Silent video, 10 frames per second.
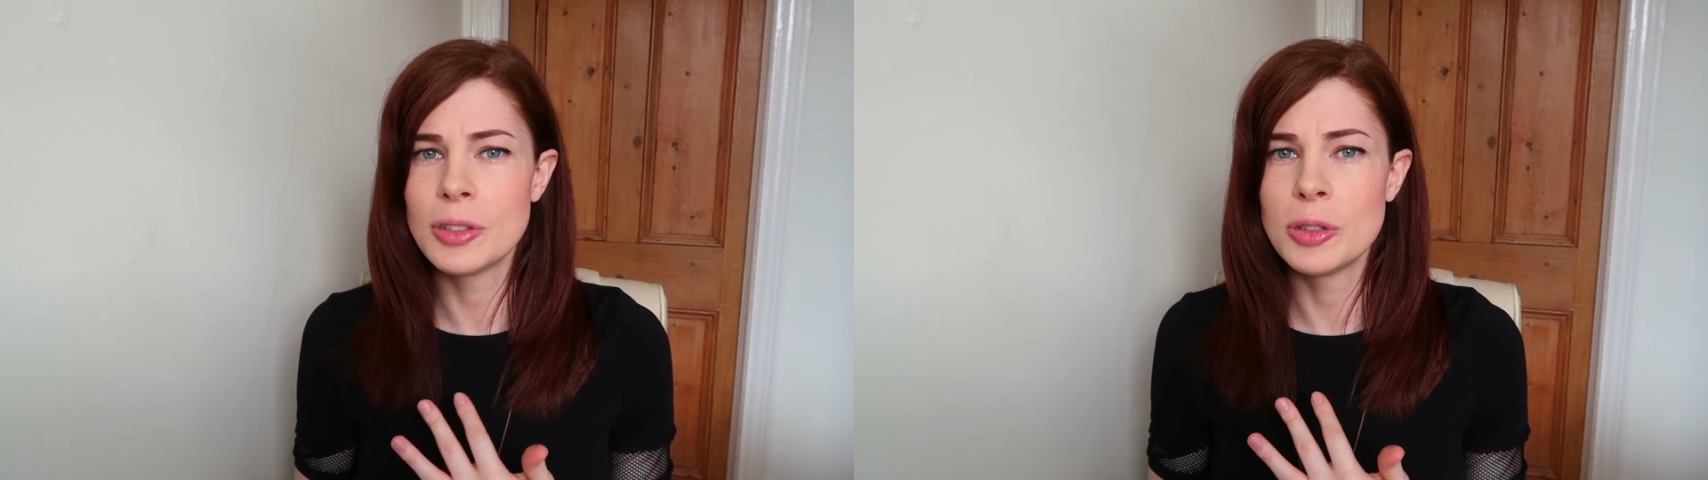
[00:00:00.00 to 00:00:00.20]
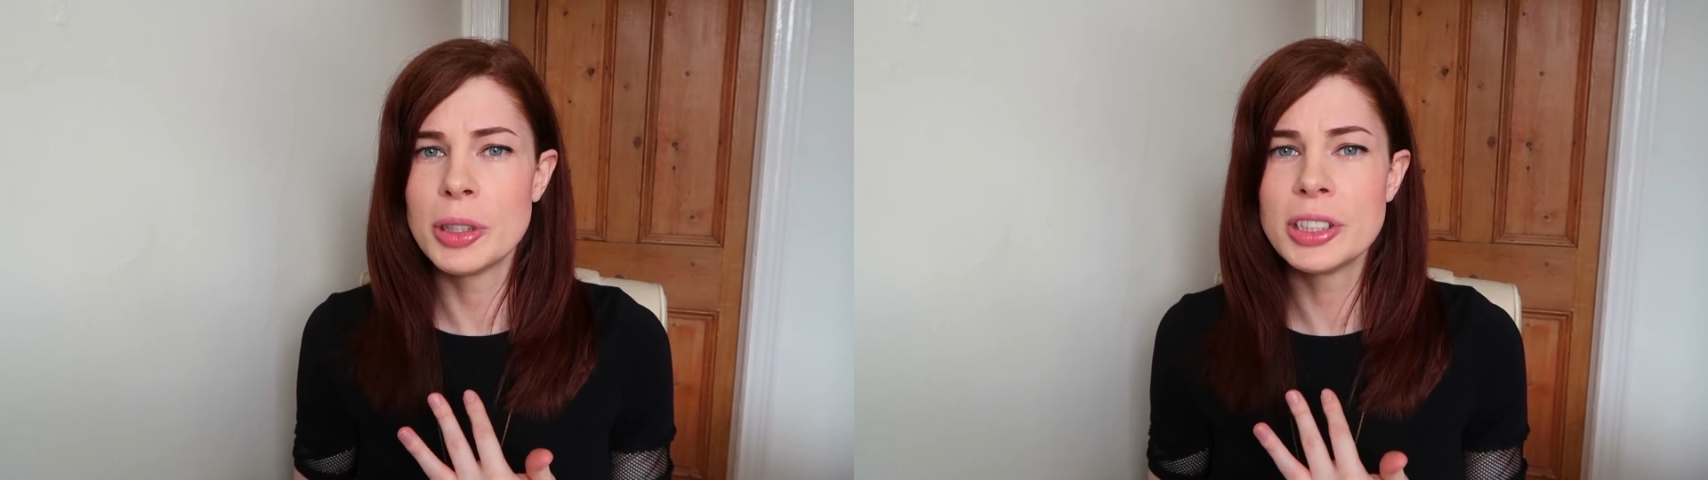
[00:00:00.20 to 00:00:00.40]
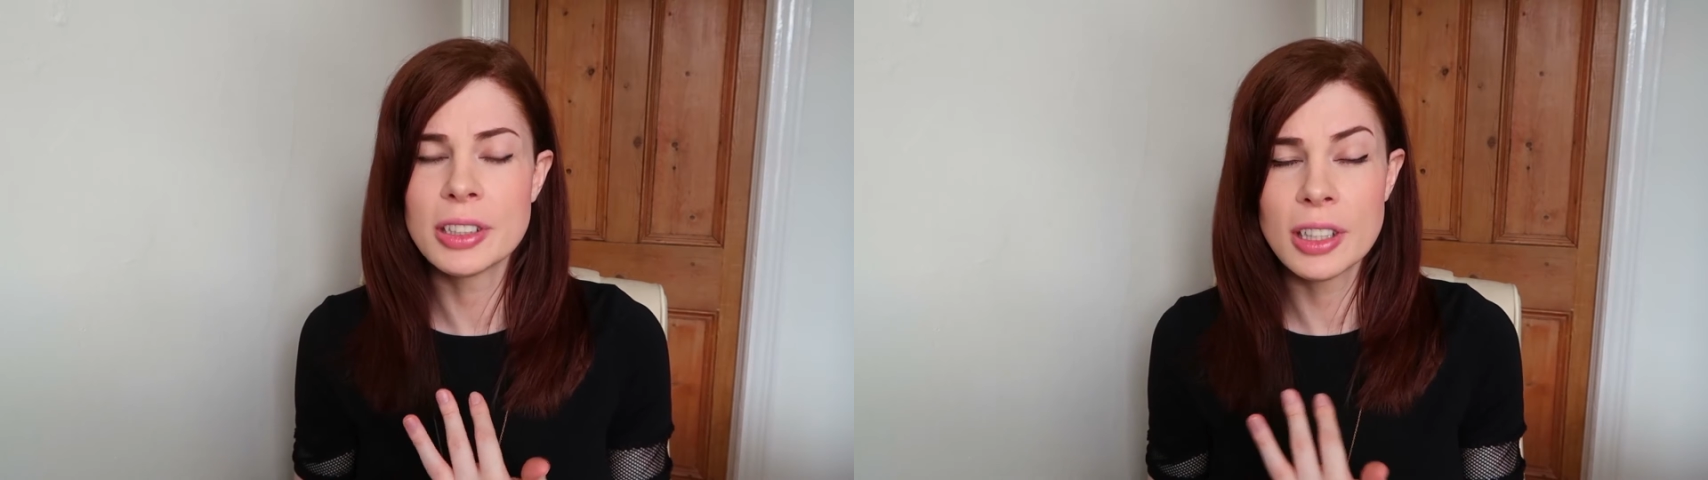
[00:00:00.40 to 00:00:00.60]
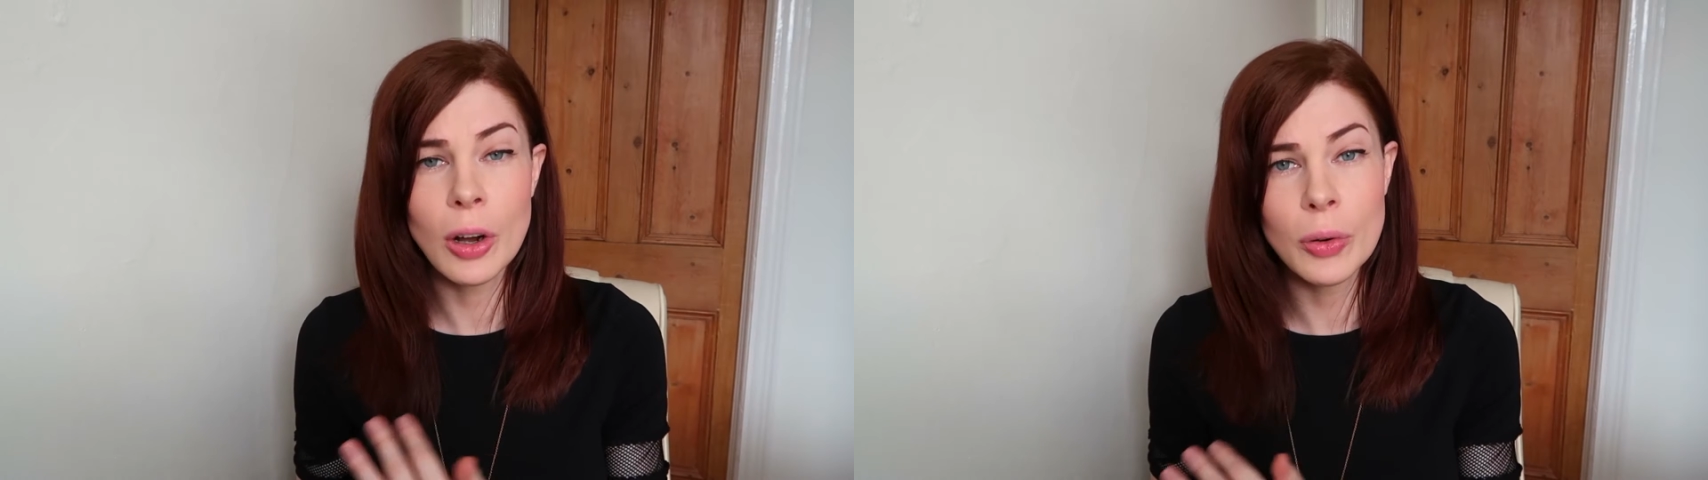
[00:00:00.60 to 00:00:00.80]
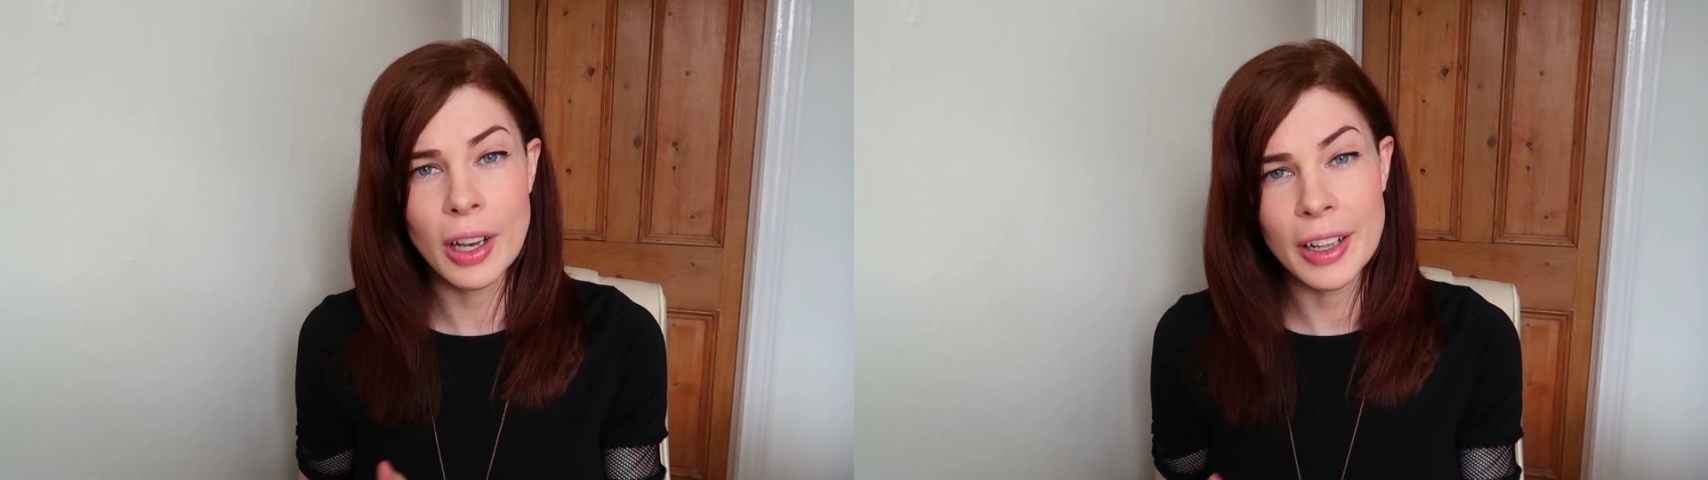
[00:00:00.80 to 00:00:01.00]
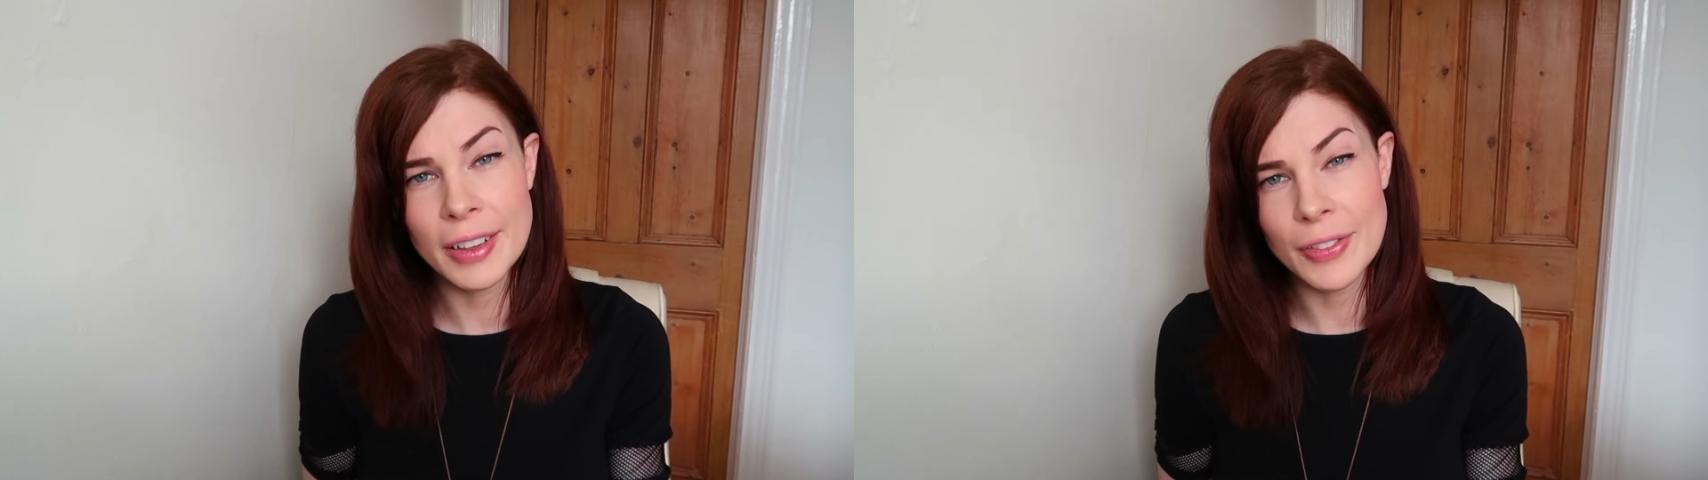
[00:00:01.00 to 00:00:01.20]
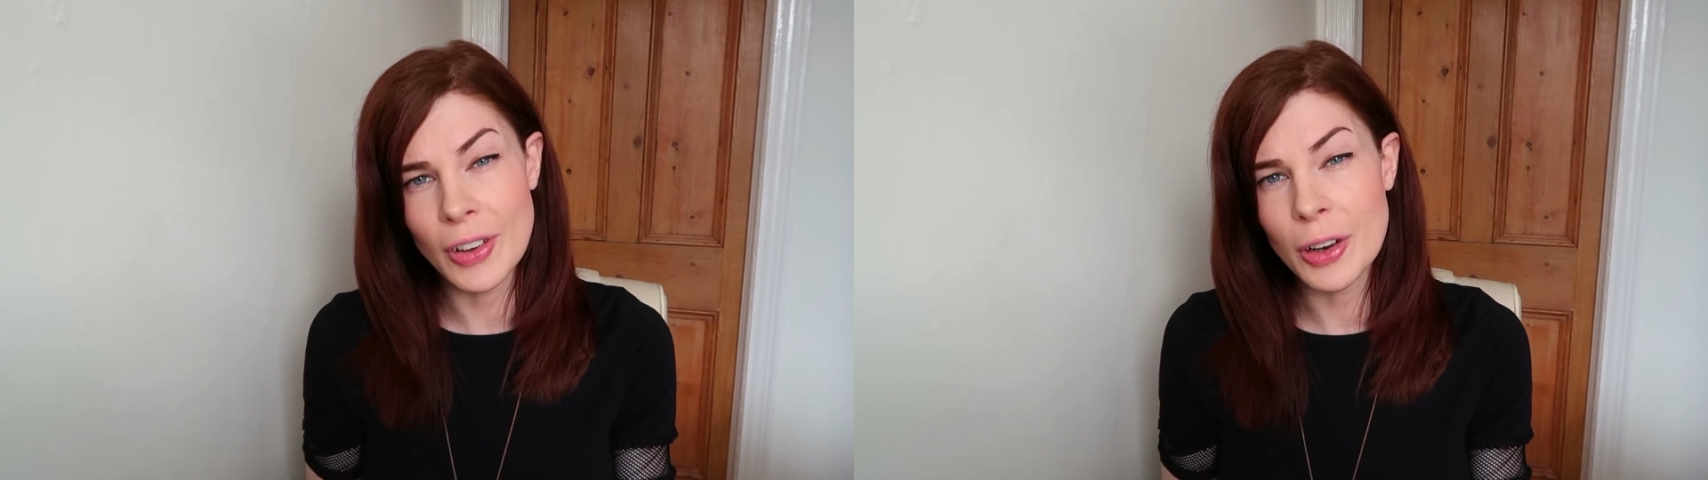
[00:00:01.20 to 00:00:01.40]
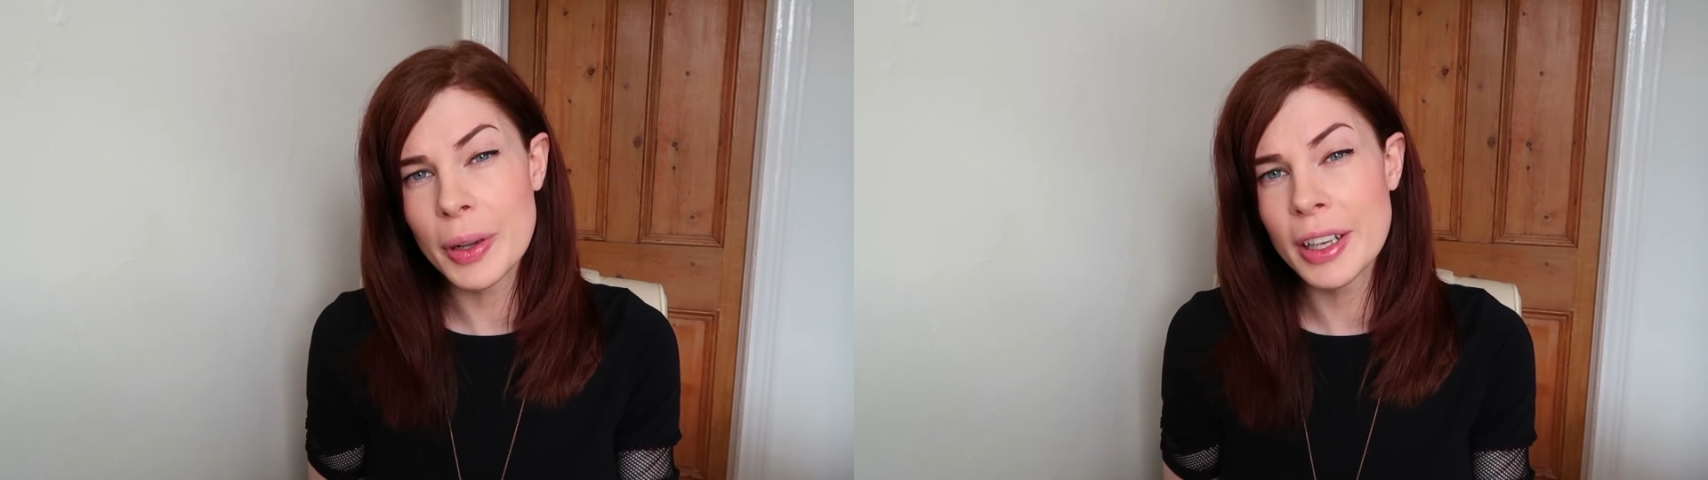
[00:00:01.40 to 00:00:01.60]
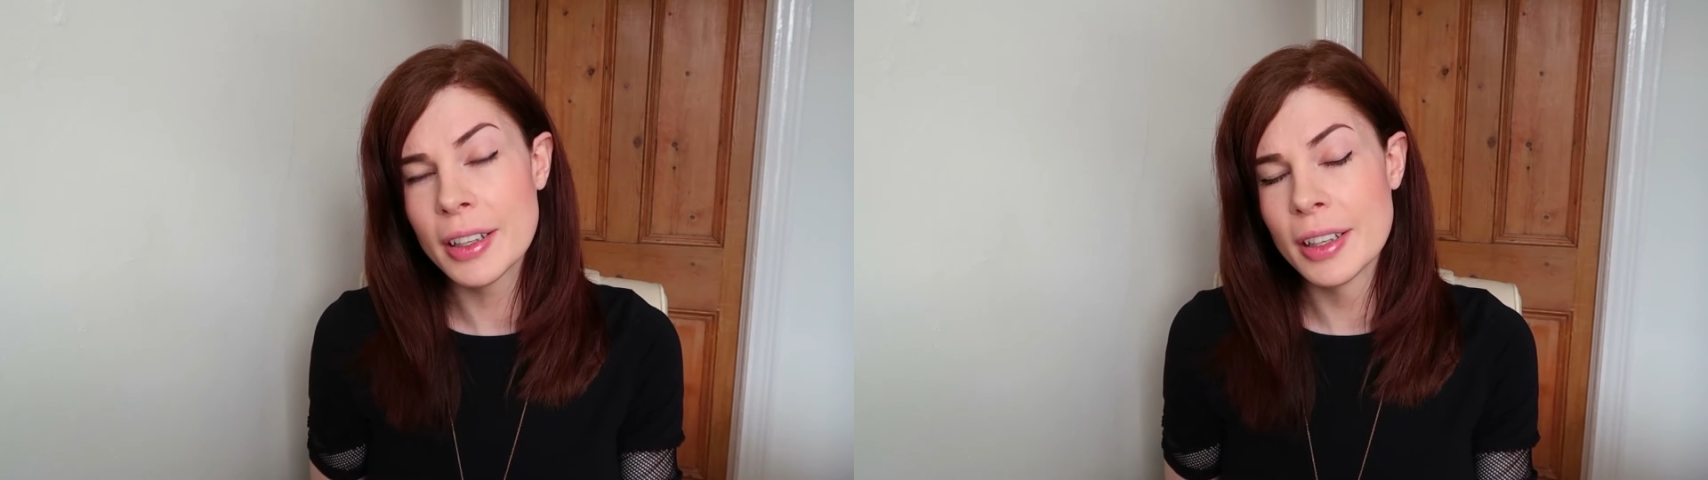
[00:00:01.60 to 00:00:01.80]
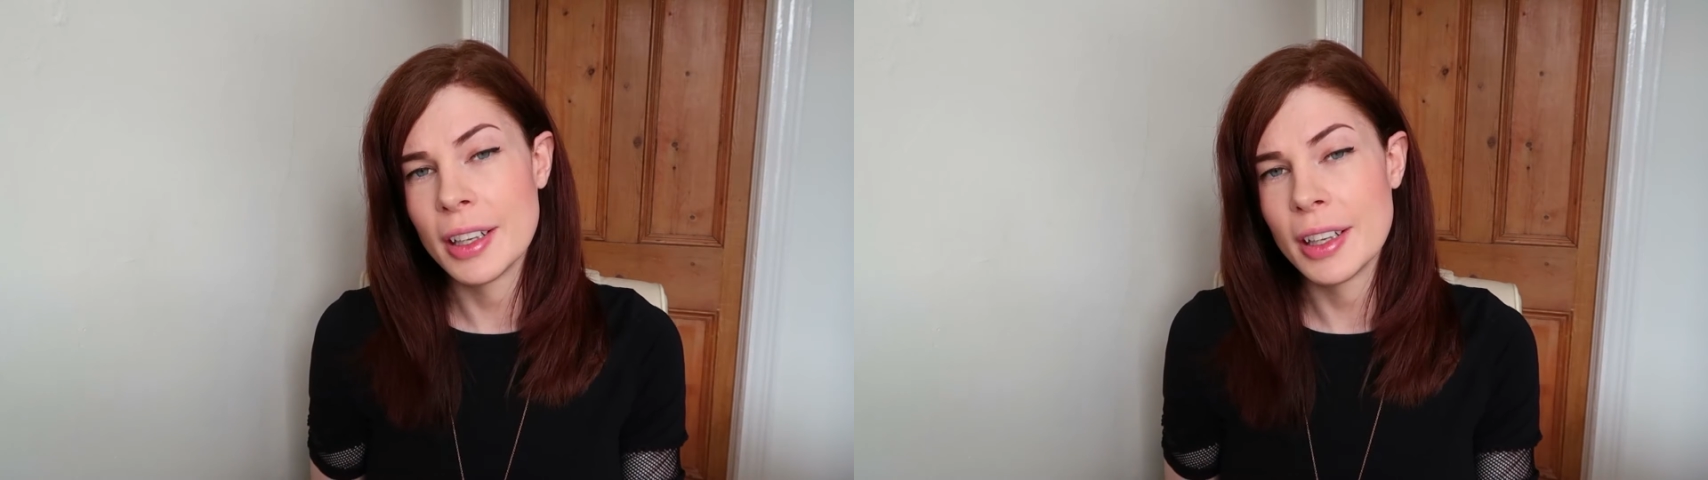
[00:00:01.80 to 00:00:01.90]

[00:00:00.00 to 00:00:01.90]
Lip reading: almost a cult-like following,